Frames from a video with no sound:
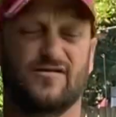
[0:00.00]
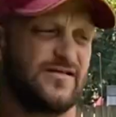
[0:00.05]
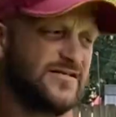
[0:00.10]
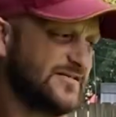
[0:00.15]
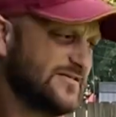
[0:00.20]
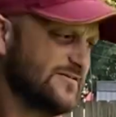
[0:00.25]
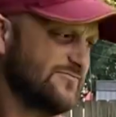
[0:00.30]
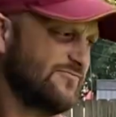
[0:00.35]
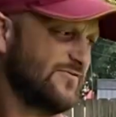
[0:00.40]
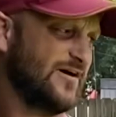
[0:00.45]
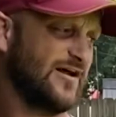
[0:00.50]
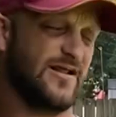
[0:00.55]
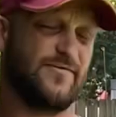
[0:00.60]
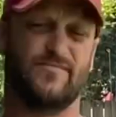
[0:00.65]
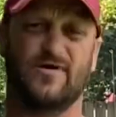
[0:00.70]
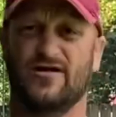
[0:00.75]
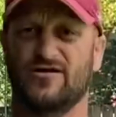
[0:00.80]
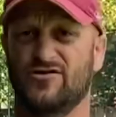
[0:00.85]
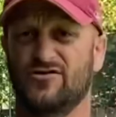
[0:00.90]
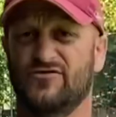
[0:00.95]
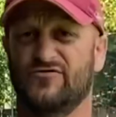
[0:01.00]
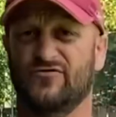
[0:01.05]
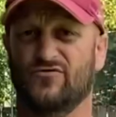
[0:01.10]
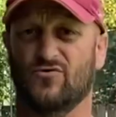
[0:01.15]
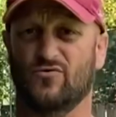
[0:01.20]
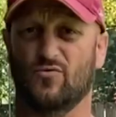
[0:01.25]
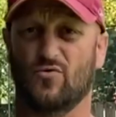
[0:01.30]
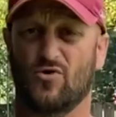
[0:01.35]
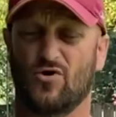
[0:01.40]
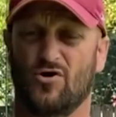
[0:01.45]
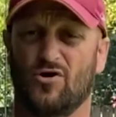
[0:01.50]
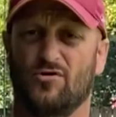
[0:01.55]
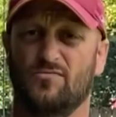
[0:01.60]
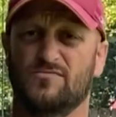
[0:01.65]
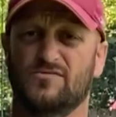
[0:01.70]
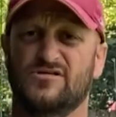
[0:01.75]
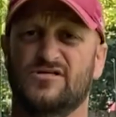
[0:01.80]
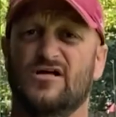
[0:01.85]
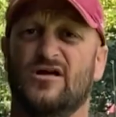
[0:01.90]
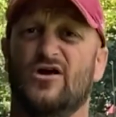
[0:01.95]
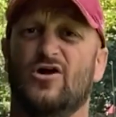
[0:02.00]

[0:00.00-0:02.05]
This is a rod I might use for worms